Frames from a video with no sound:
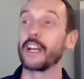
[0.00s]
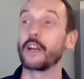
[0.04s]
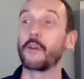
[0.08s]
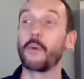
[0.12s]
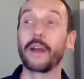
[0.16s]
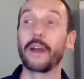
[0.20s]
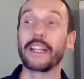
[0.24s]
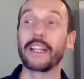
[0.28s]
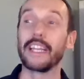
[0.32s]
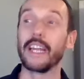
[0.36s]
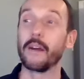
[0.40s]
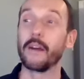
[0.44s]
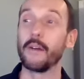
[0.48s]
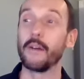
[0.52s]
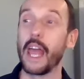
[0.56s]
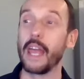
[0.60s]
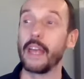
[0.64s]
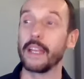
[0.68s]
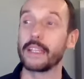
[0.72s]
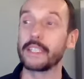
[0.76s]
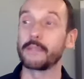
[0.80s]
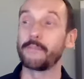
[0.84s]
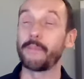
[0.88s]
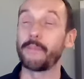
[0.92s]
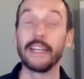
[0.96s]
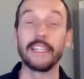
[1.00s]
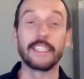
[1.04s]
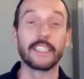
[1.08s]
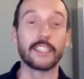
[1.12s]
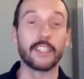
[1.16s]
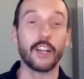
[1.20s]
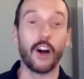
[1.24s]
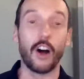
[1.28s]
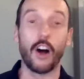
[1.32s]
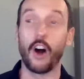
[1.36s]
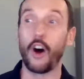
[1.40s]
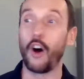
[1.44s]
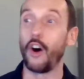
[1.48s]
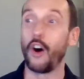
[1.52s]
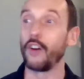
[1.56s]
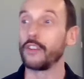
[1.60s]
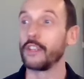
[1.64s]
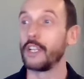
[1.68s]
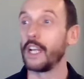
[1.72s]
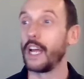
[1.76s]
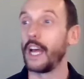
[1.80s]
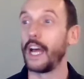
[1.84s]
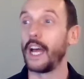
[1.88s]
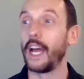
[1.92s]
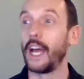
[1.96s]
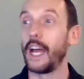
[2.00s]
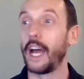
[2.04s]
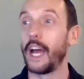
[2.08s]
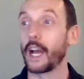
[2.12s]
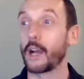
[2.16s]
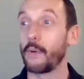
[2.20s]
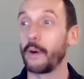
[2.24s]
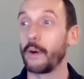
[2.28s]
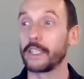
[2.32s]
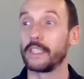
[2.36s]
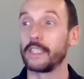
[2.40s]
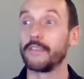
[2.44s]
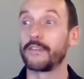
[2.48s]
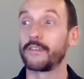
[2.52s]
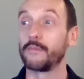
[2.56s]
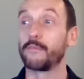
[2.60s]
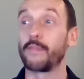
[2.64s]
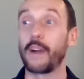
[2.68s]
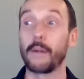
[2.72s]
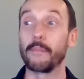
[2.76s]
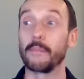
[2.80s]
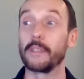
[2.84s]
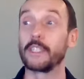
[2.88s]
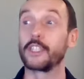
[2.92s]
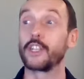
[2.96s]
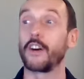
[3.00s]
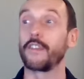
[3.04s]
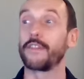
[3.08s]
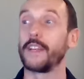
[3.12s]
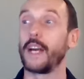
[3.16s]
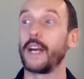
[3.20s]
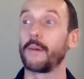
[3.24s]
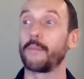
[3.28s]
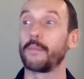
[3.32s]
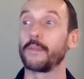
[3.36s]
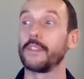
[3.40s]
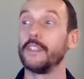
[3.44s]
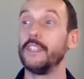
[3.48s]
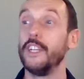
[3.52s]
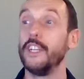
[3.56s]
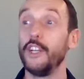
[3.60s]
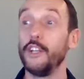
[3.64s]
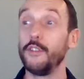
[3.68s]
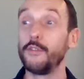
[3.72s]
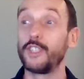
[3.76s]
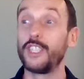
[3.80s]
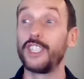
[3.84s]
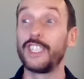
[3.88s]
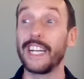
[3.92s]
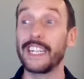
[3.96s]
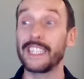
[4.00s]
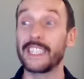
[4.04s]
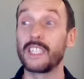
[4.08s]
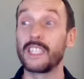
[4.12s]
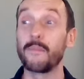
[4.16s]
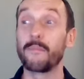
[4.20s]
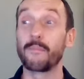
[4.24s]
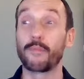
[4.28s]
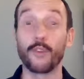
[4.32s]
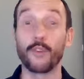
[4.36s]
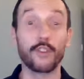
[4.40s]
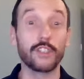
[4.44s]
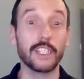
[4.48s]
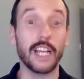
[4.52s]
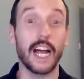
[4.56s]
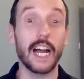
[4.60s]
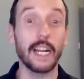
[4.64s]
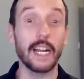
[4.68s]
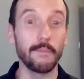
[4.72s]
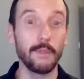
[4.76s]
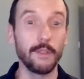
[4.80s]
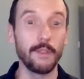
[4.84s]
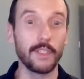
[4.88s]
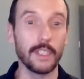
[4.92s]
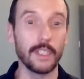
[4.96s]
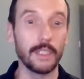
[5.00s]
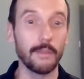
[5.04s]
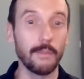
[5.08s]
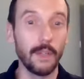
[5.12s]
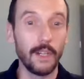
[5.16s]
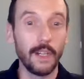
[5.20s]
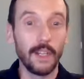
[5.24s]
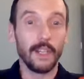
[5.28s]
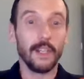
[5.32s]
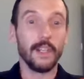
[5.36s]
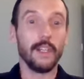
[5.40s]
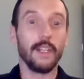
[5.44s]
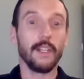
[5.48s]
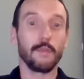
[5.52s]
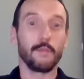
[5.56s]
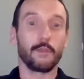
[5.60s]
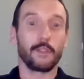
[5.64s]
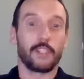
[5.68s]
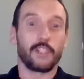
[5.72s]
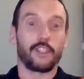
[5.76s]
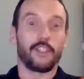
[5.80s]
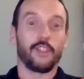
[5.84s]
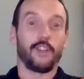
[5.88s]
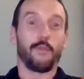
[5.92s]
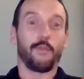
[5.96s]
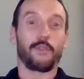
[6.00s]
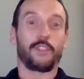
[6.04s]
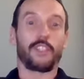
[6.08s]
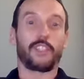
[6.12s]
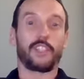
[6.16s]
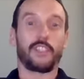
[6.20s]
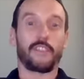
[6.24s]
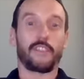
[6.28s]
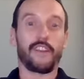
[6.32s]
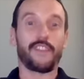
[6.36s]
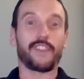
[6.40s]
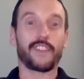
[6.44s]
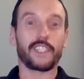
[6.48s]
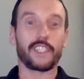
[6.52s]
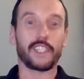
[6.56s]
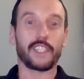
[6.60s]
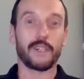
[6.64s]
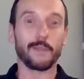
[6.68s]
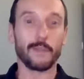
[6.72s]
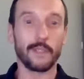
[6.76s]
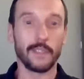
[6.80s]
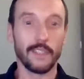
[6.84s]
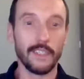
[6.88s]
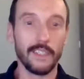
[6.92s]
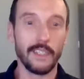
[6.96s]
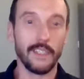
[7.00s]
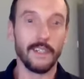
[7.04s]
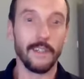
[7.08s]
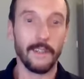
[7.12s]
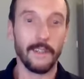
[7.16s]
Sorry, and quickly, it's based on a question from Bramley Toffee Apple, who suggested the Brookside Museum, which I thought was a terrific shout.